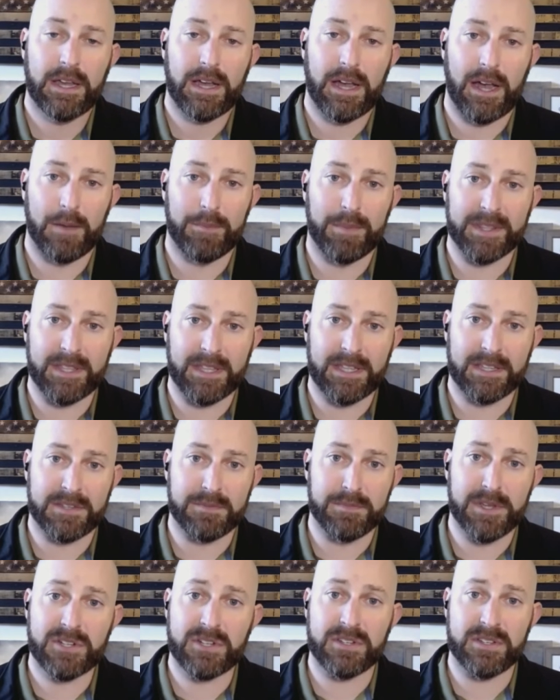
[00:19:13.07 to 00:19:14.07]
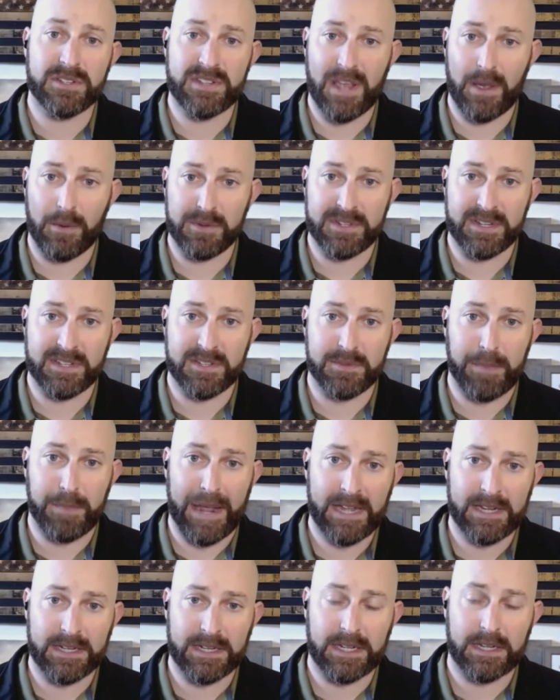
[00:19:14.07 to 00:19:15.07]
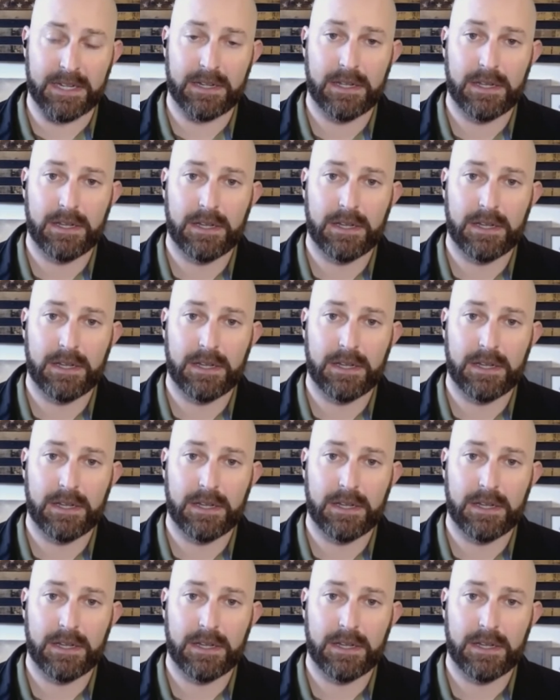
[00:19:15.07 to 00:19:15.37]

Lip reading: but its mission set was expanding.